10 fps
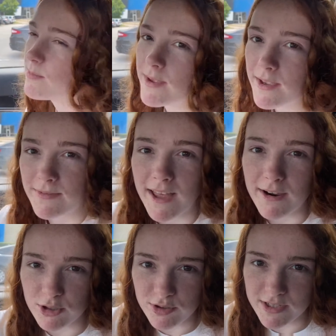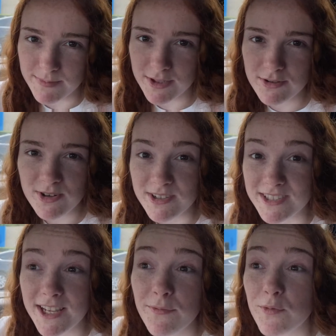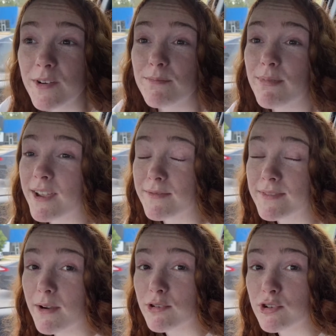pink you flower did, trees, yeah, but those are different pink flowers. You